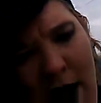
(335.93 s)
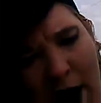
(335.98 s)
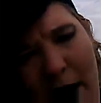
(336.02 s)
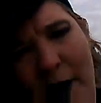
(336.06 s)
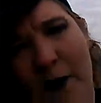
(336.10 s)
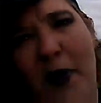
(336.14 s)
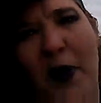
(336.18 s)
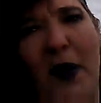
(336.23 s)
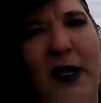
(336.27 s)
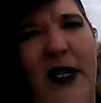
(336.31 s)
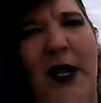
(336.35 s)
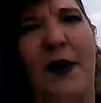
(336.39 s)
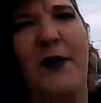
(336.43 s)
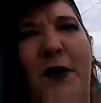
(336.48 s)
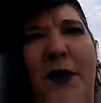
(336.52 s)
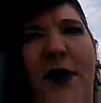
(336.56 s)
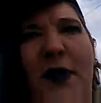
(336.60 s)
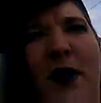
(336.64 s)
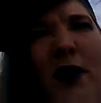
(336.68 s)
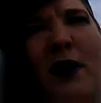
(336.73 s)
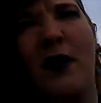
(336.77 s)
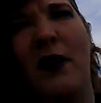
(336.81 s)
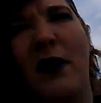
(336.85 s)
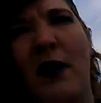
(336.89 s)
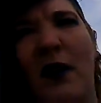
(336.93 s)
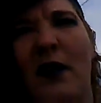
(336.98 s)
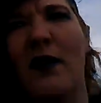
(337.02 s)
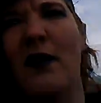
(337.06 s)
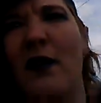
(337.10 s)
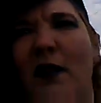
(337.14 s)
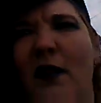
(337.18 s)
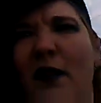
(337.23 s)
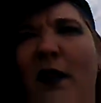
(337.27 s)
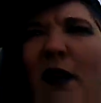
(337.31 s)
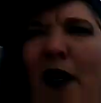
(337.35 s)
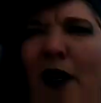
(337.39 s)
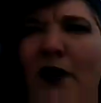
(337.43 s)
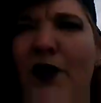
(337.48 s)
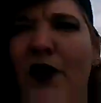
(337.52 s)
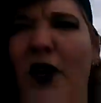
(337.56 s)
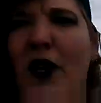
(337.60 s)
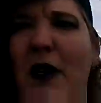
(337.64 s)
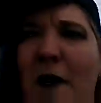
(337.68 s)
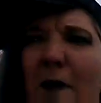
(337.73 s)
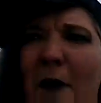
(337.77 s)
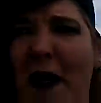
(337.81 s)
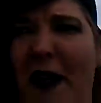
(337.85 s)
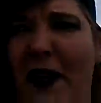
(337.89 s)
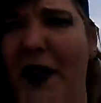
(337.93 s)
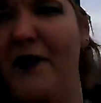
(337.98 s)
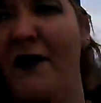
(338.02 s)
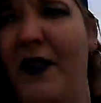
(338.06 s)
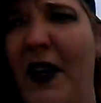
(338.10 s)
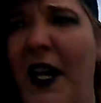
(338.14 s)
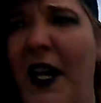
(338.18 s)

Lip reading: And plus I was, trying to make the